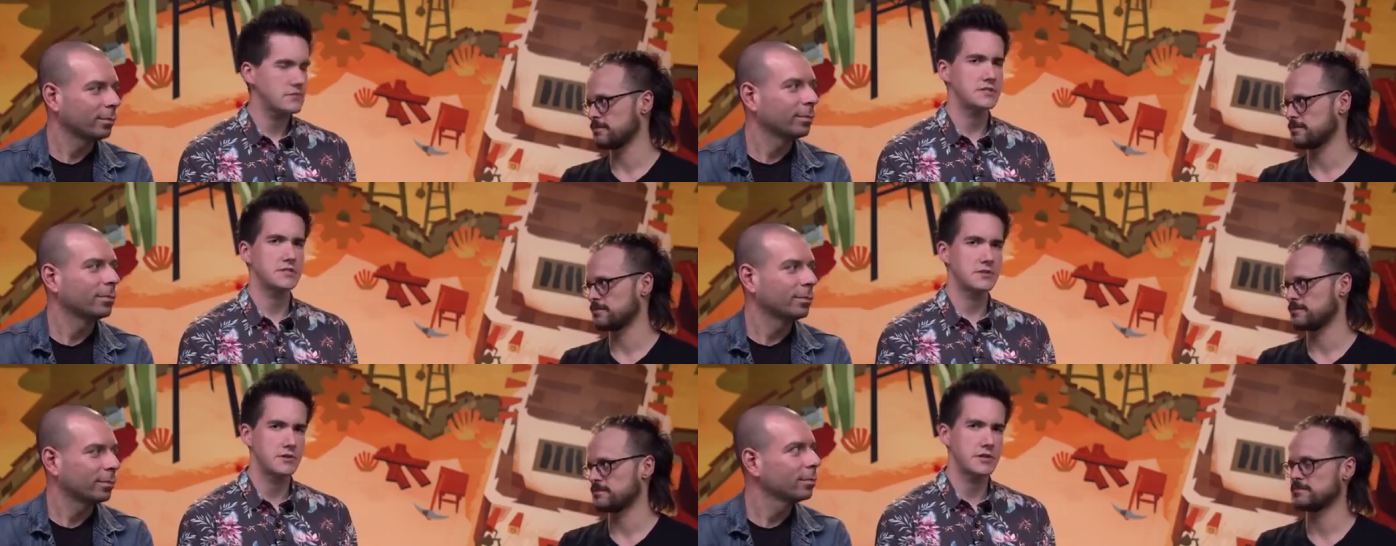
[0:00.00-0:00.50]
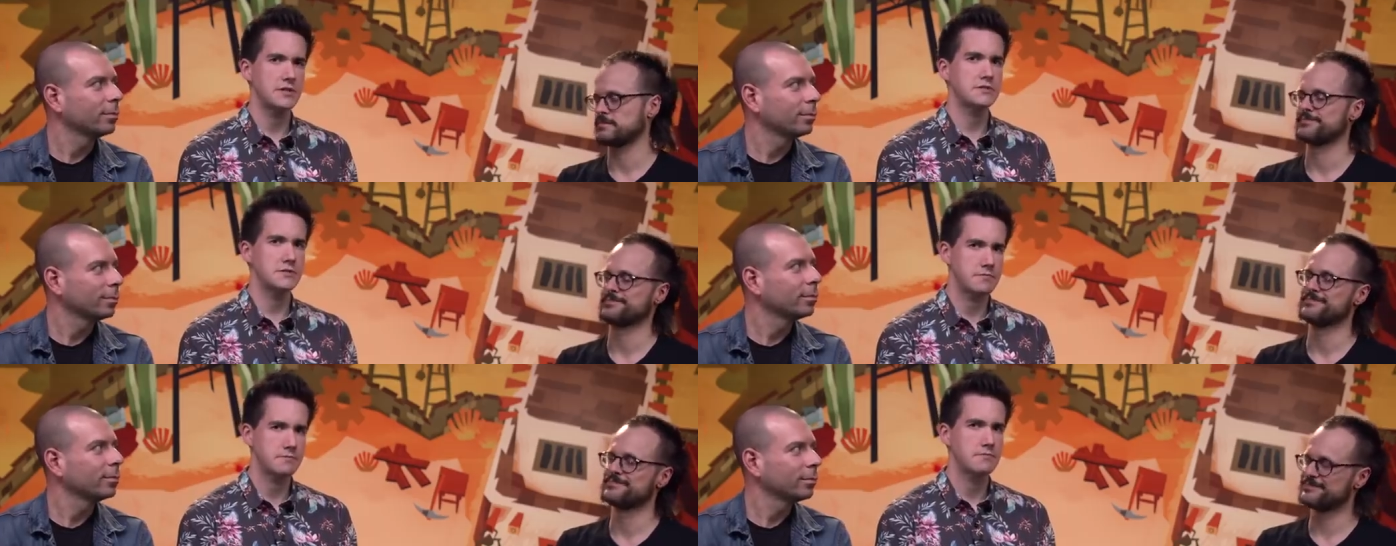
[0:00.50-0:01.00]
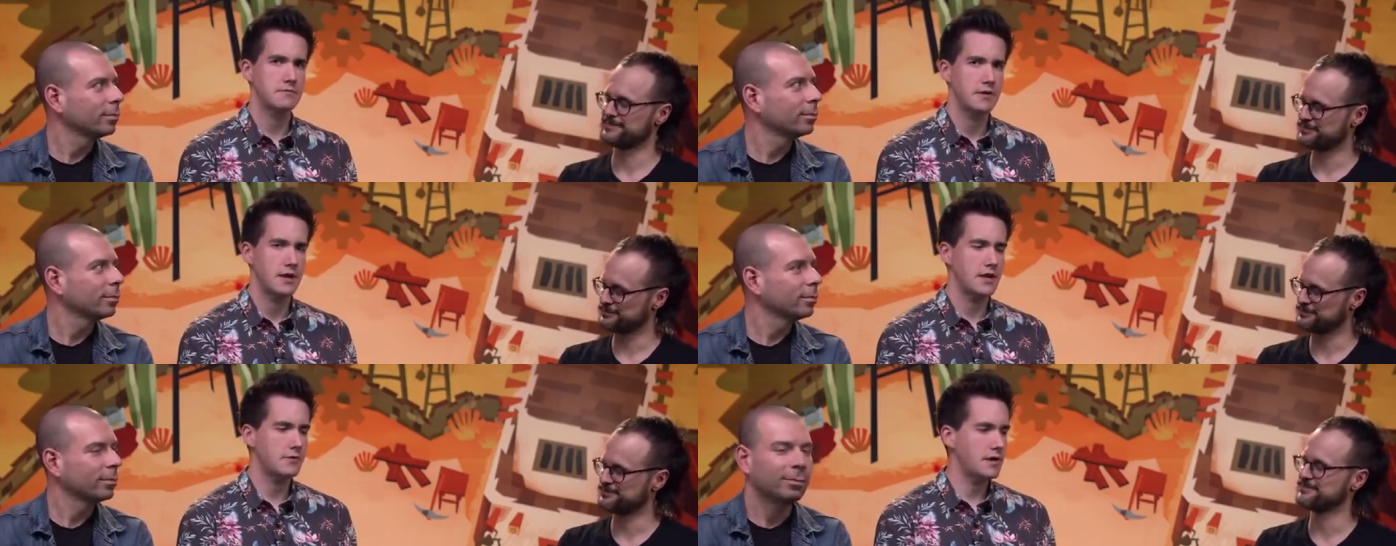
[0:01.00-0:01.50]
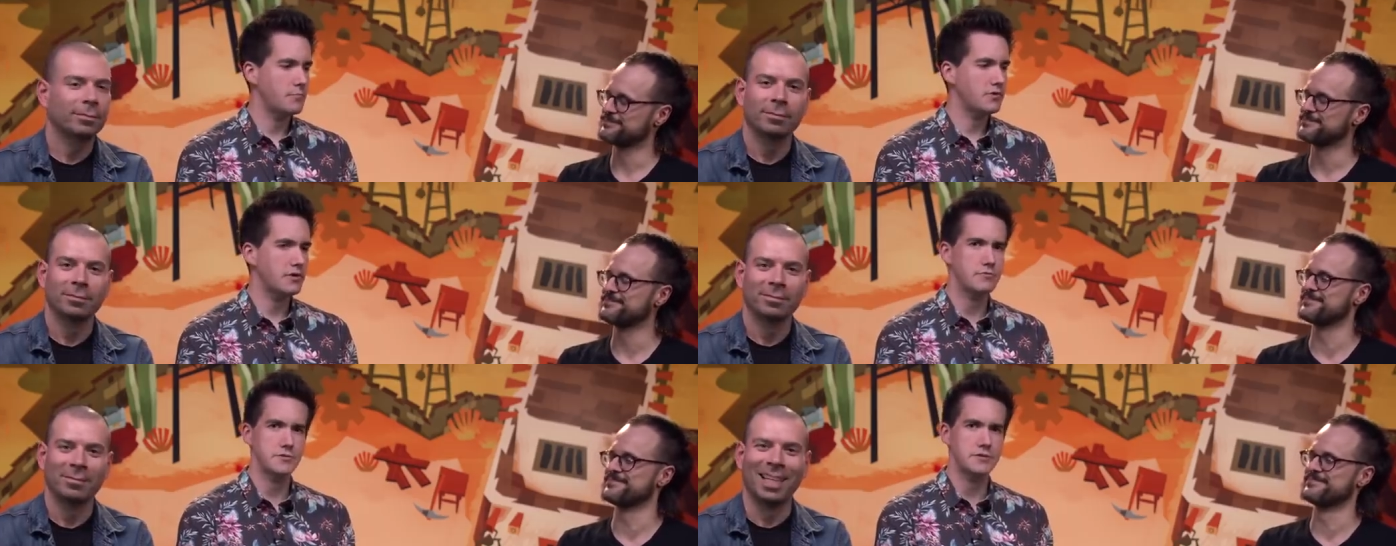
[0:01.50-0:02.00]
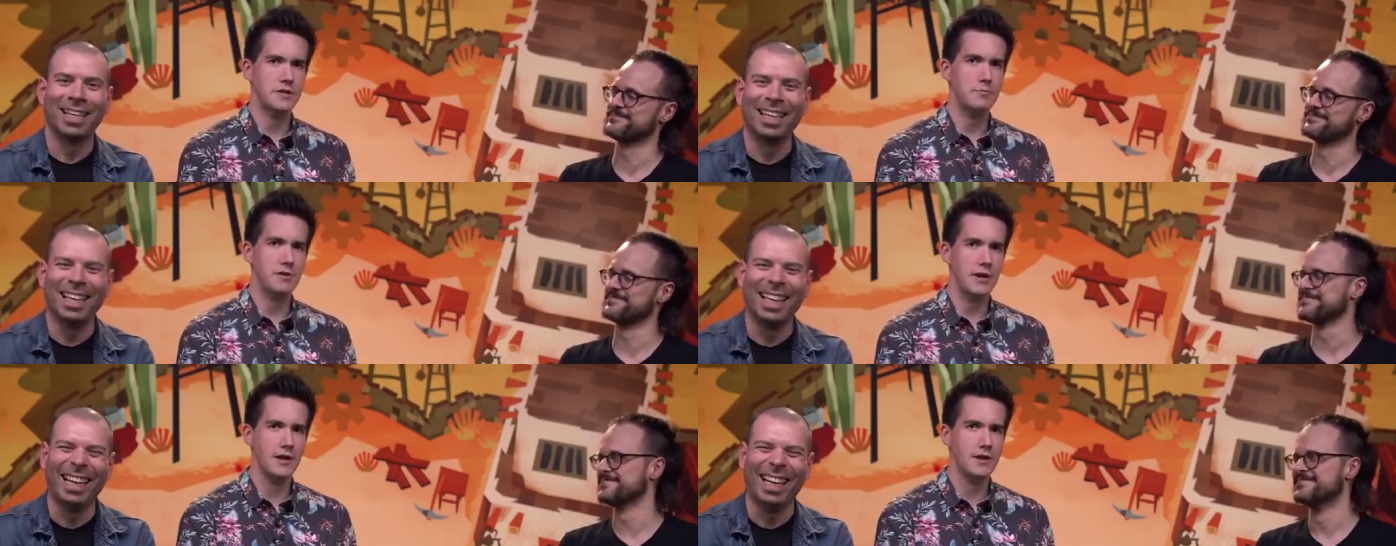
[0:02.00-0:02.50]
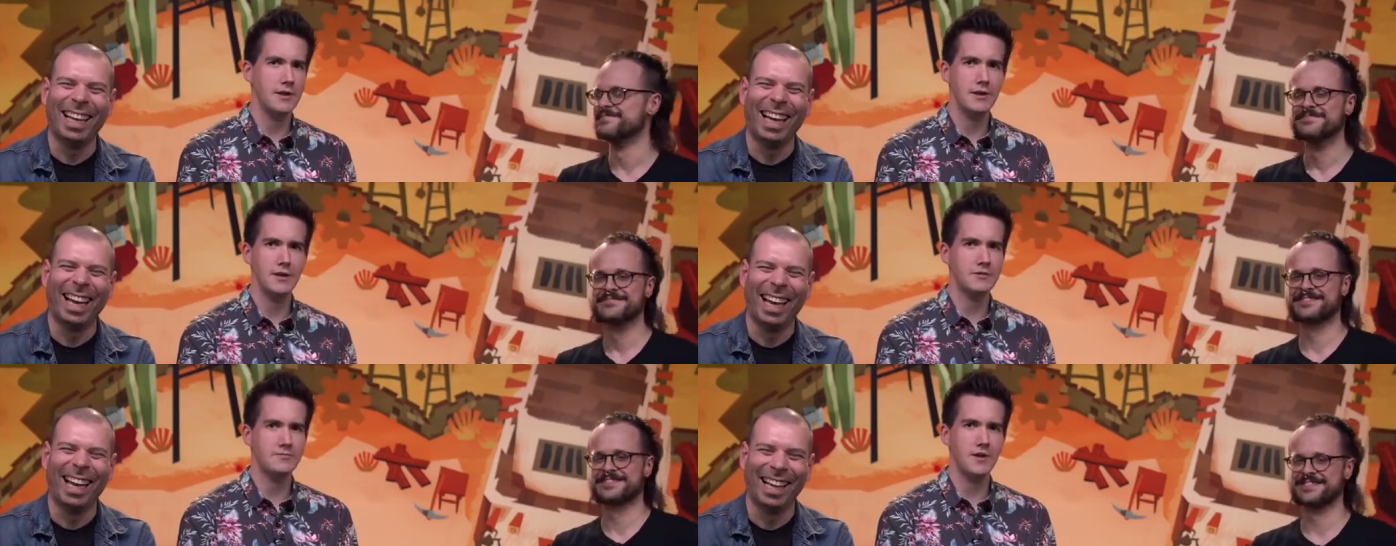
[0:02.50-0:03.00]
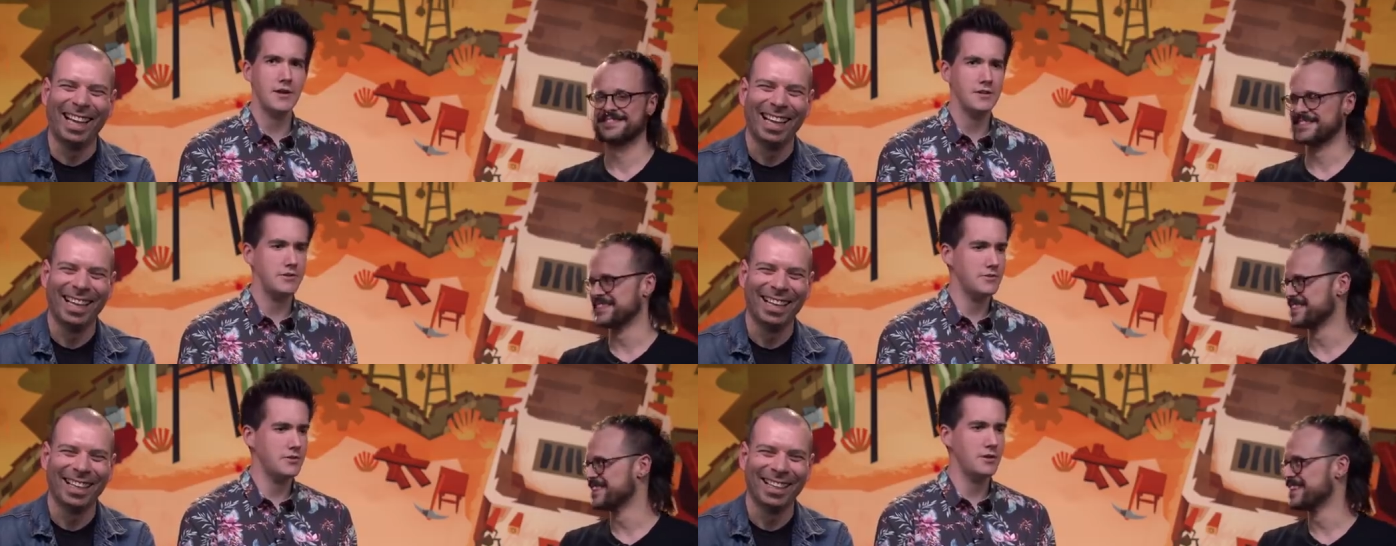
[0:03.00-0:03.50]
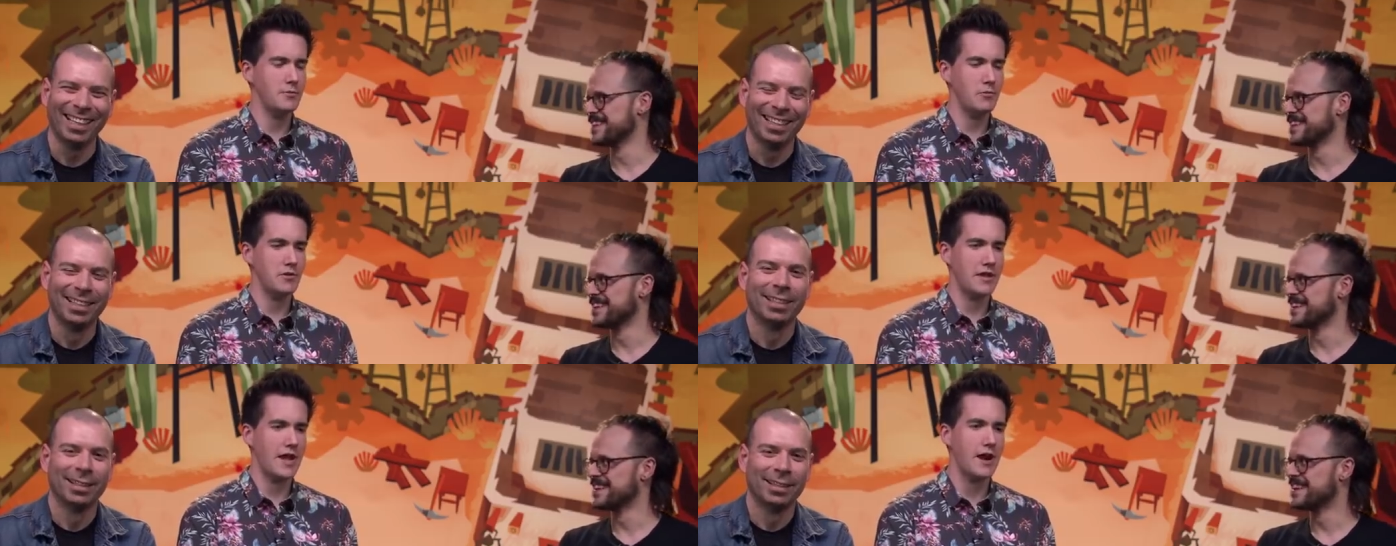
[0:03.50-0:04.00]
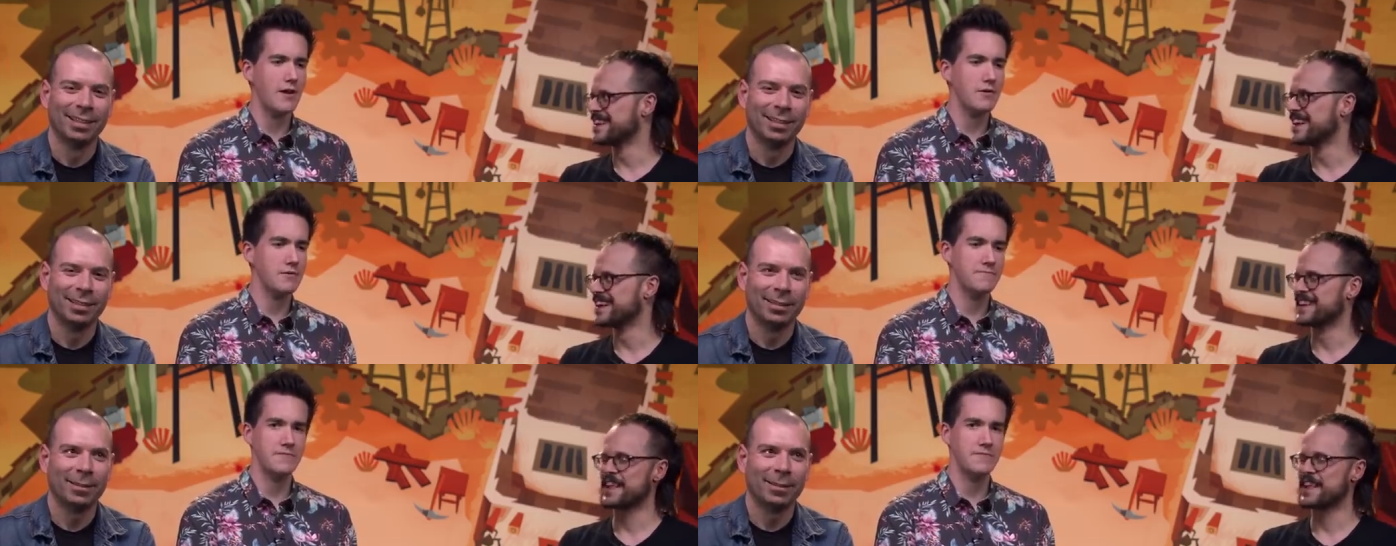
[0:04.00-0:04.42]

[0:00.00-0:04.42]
Speaker 1: That's a good answer. Anyway, Bloodroots. Keep an eye on it. It's violent. You can kill people with a carrot, a